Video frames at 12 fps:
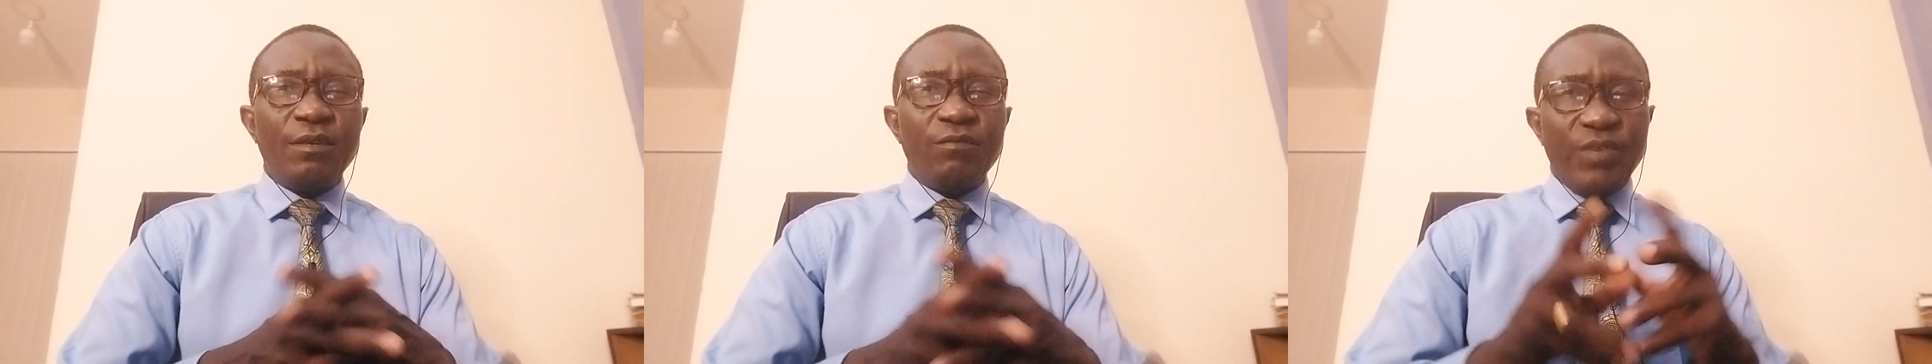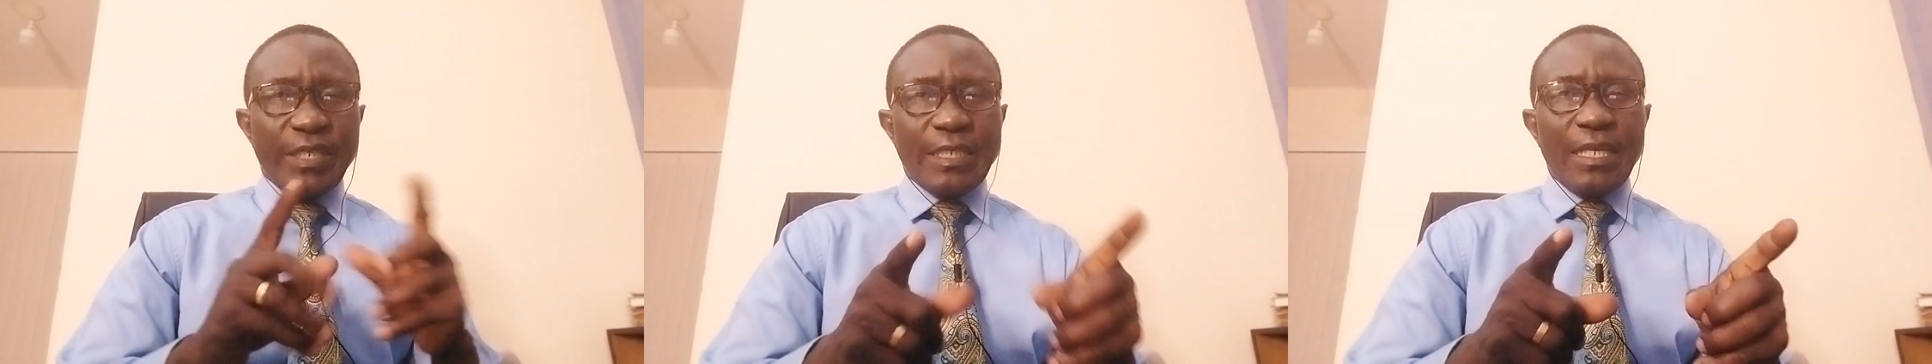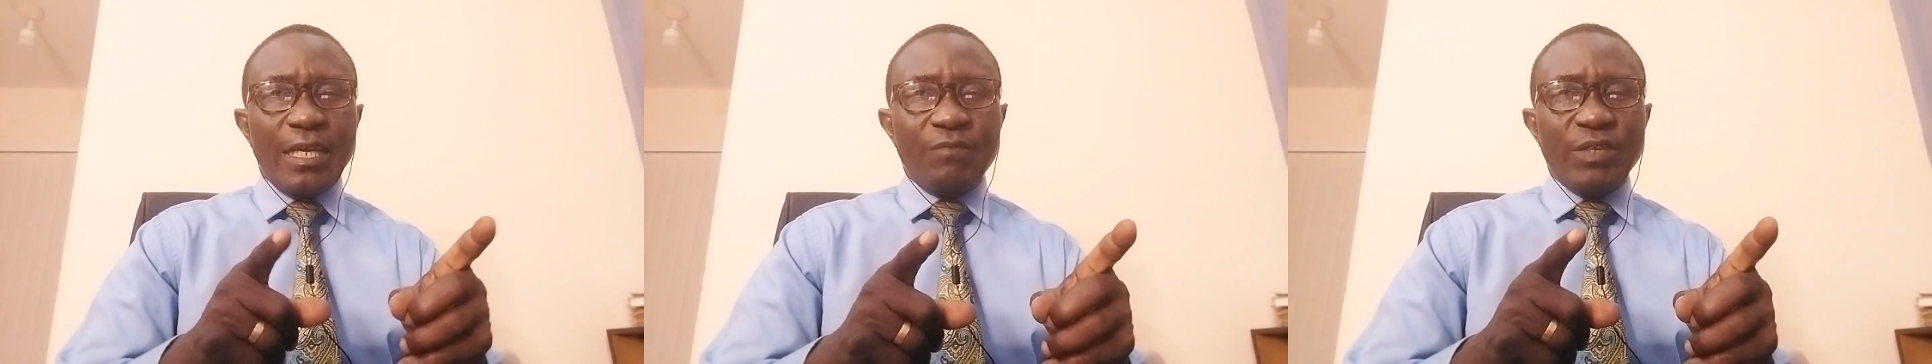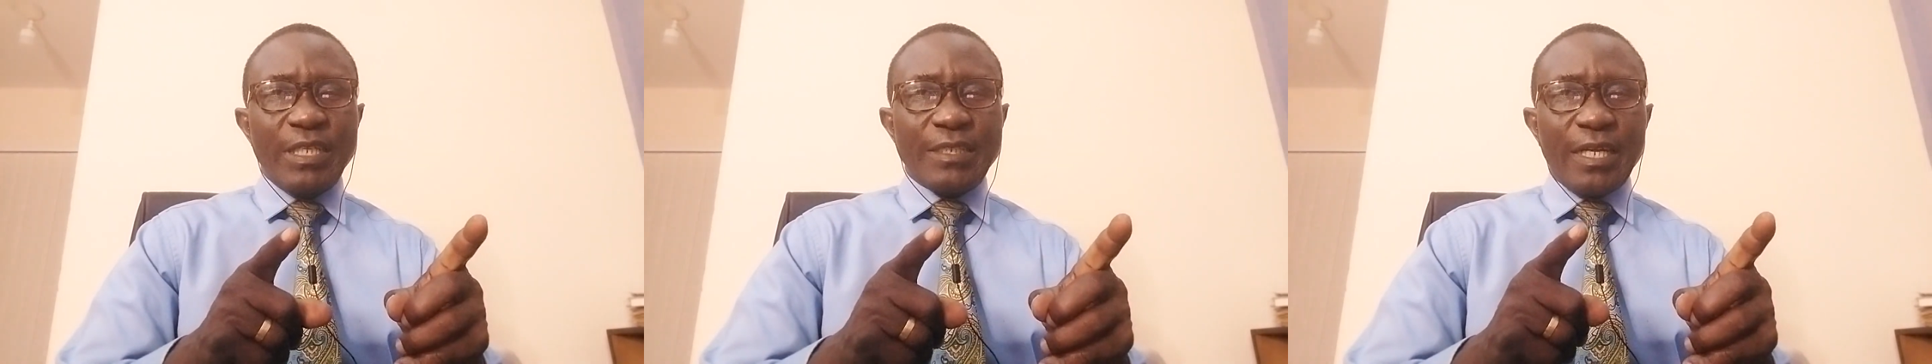Verse
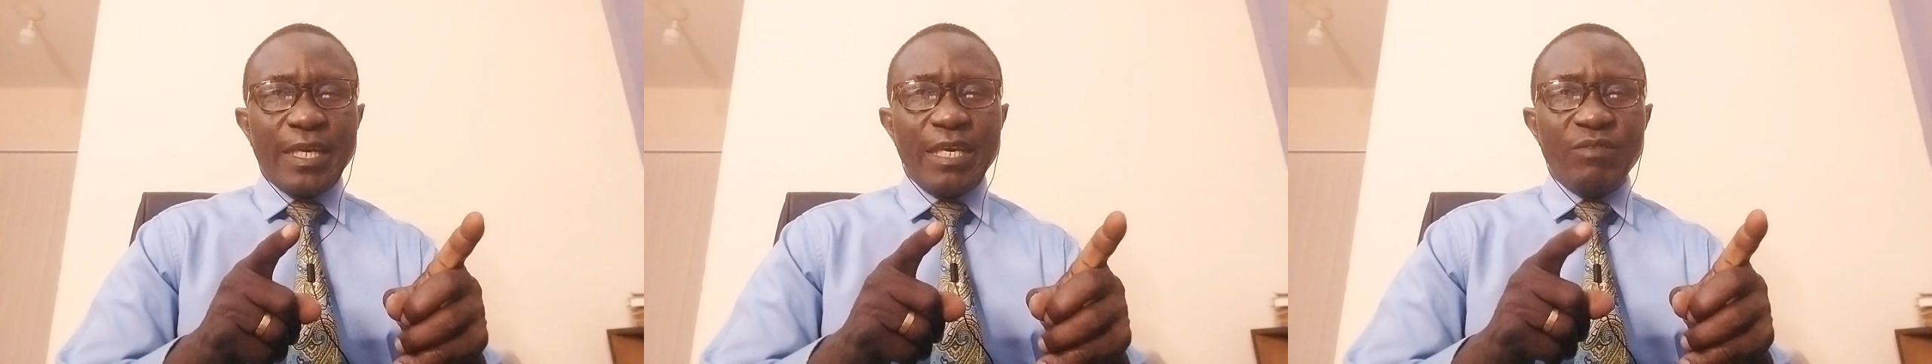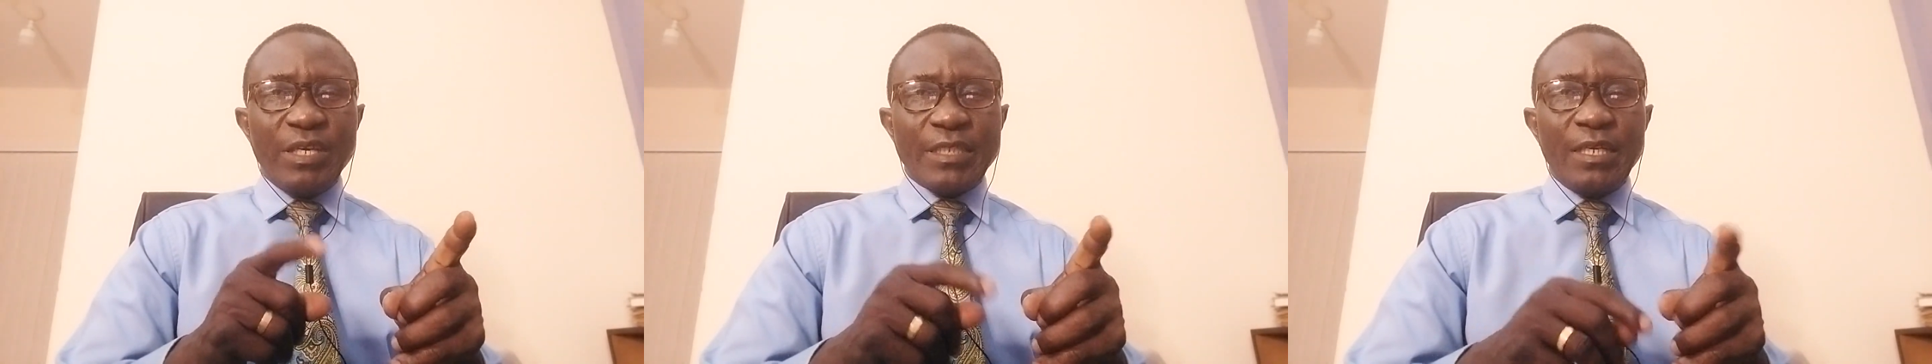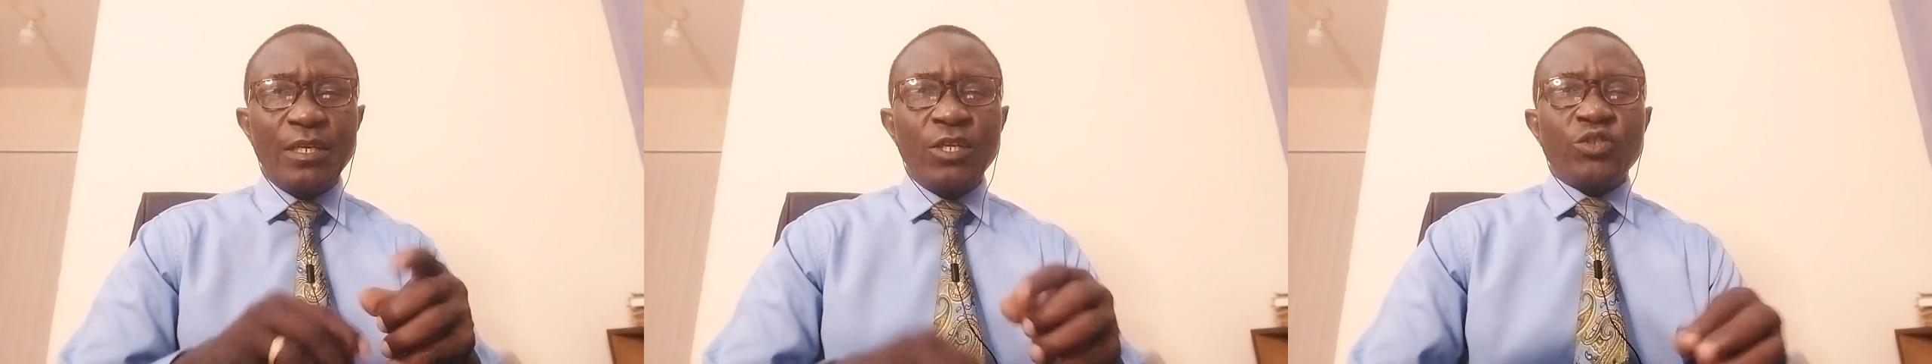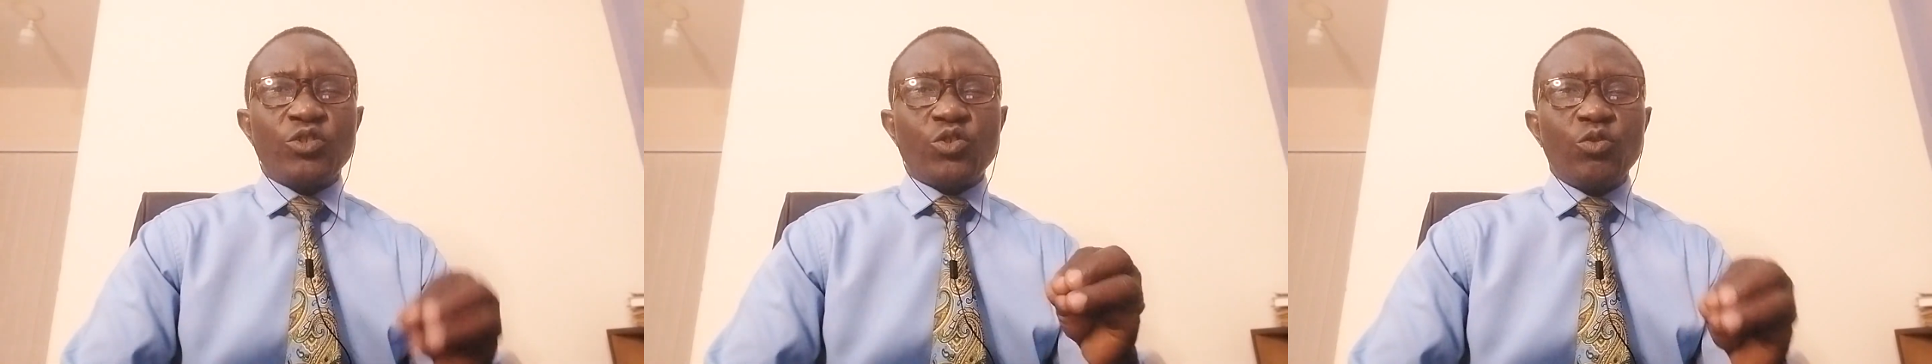11 is a key verse.
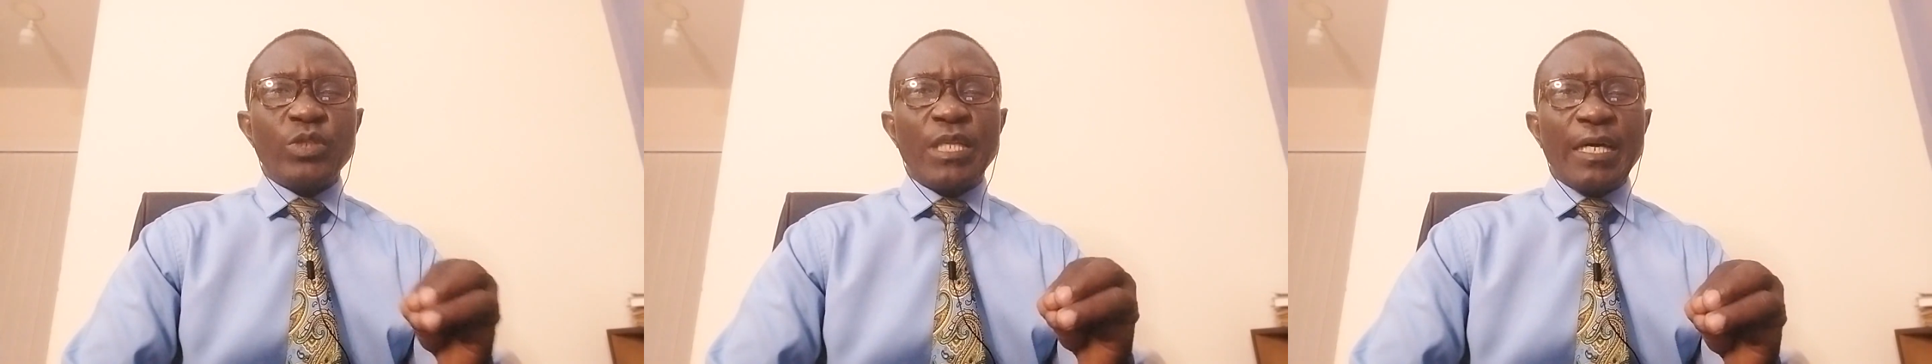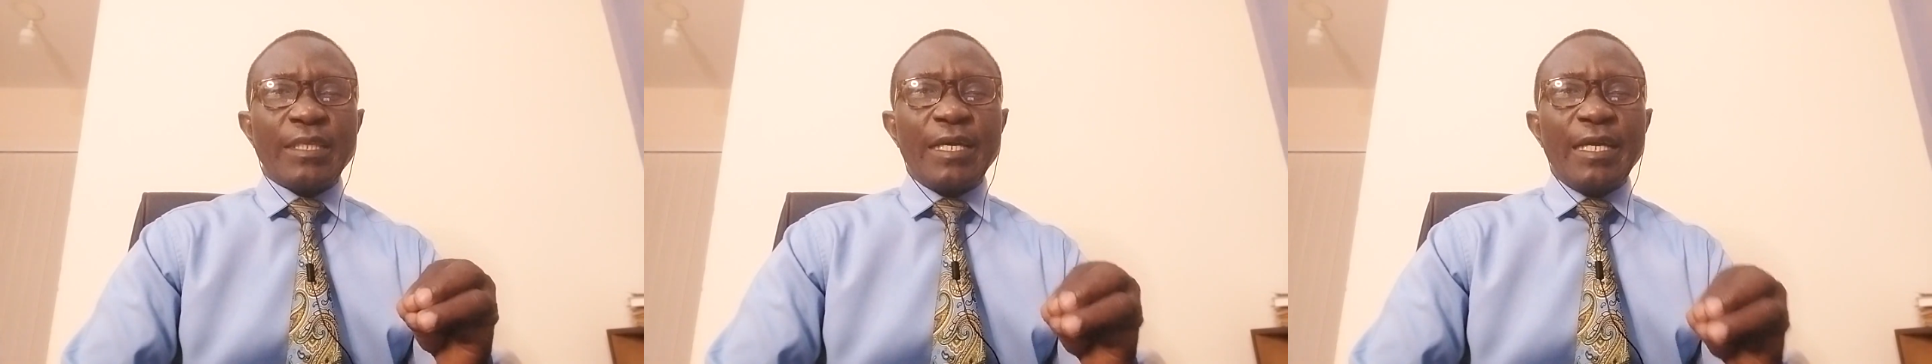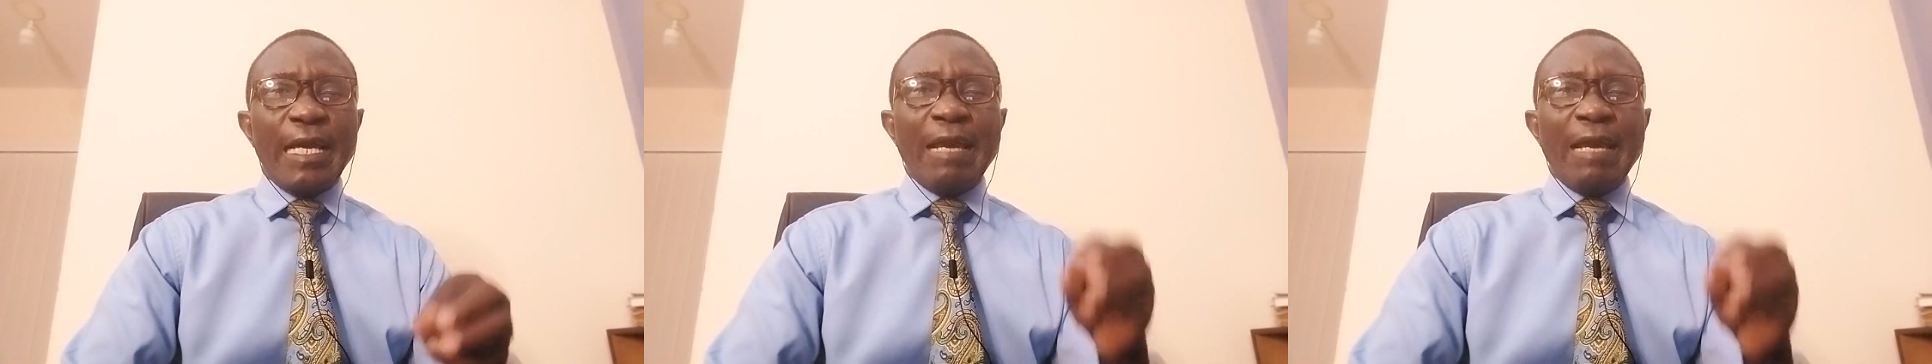So that